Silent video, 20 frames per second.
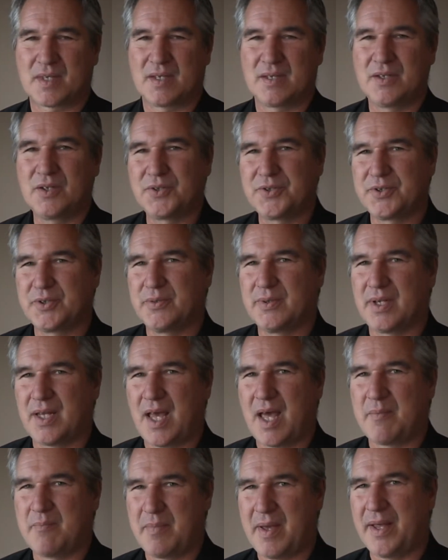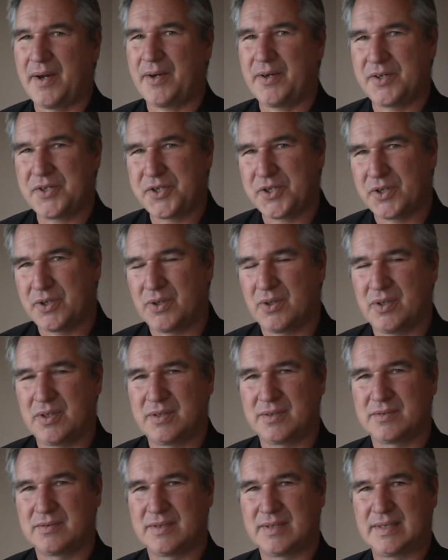do a lot better, and
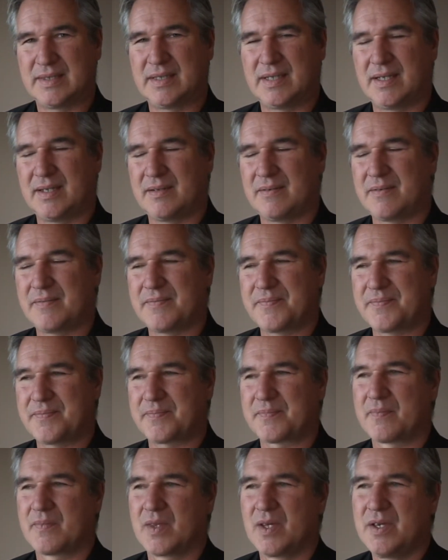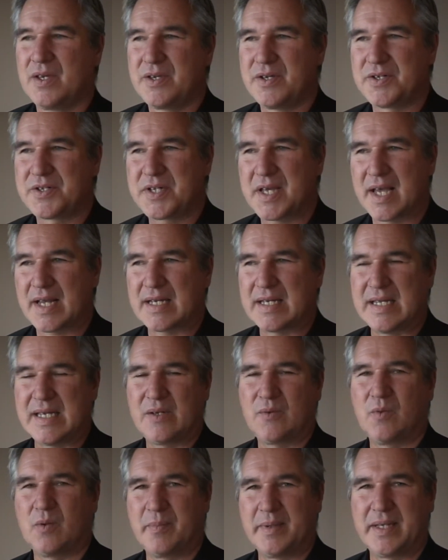your
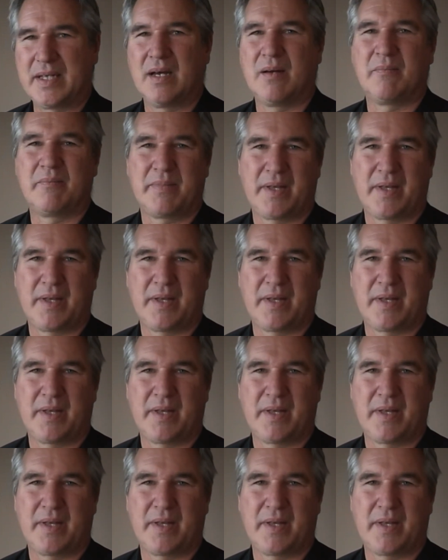technique will become